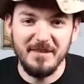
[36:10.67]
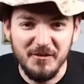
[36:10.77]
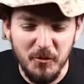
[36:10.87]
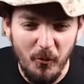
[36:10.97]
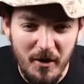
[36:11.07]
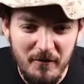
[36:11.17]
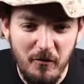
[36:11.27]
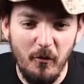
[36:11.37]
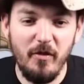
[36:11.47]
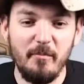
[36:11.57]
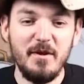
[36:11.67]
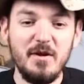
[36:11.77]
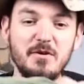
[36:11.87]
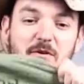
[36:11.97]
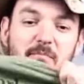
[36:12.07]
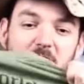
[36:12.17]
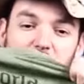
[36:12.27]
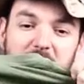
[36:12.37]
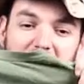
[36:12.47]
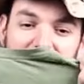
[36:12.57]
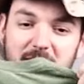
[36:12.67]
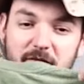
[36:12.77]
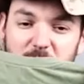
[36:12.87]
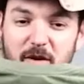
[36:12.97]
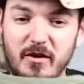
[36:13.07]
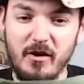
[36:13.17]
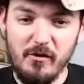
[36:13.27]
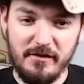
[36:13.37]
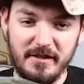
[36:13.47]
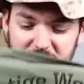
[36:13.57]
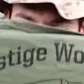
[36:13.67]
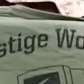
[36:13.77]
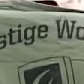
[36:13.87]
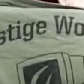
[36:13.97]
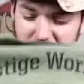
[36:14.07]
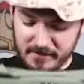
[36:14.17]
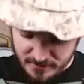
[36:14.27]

24th MEU, baby. I left the MEU to go to Syria. That's